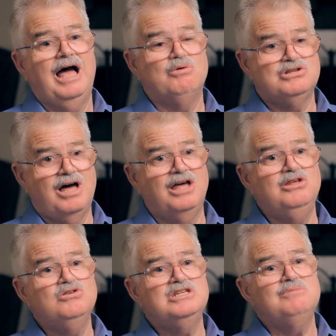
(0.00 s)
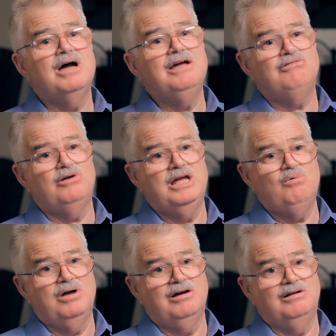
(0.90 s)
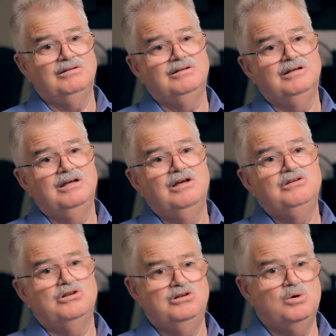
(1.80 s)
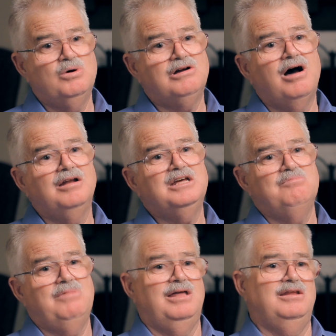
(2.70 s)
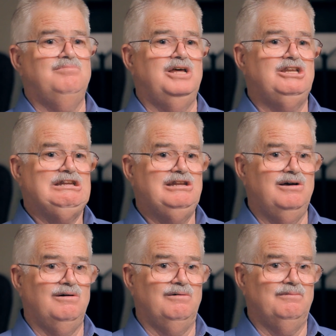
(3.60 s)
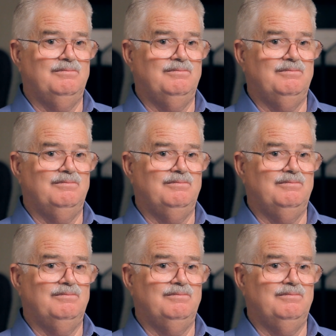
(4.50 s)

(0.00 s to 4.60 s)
I was not using my free will to do what God commanded me to do.